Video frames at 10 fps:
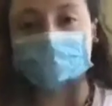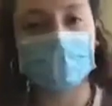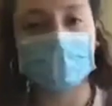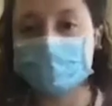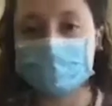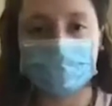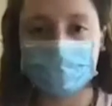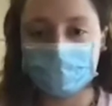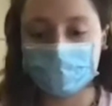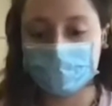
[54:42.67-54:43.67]
however
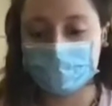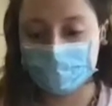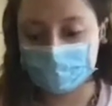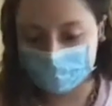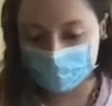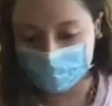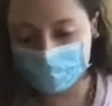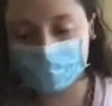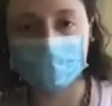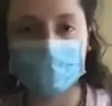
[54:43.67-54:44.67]
much you need, and
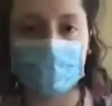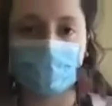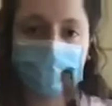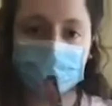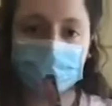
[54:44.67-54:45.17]
you'll adapt